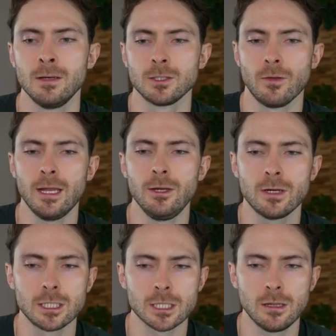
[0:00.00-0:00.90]
So then you
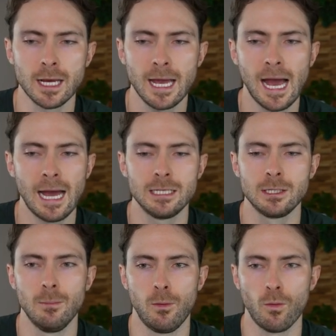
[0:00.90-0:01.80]
can just click add
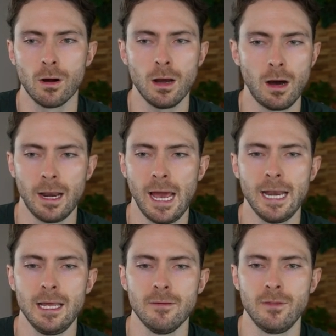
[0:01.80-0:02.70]
to board on
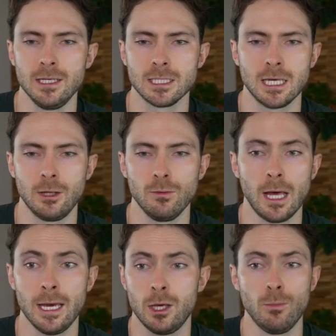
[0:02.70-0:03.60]
any of these that you
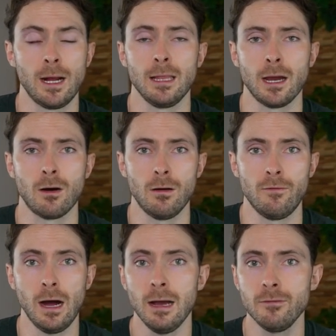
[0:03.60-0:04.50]
like. You might like all
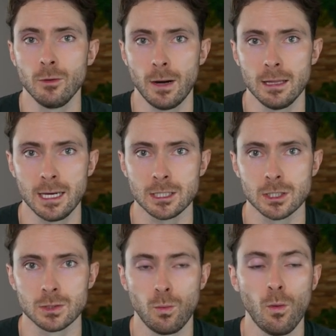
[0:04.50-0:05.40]
5, you might like
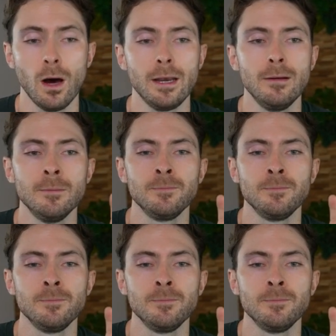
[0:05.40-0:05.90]
just 1.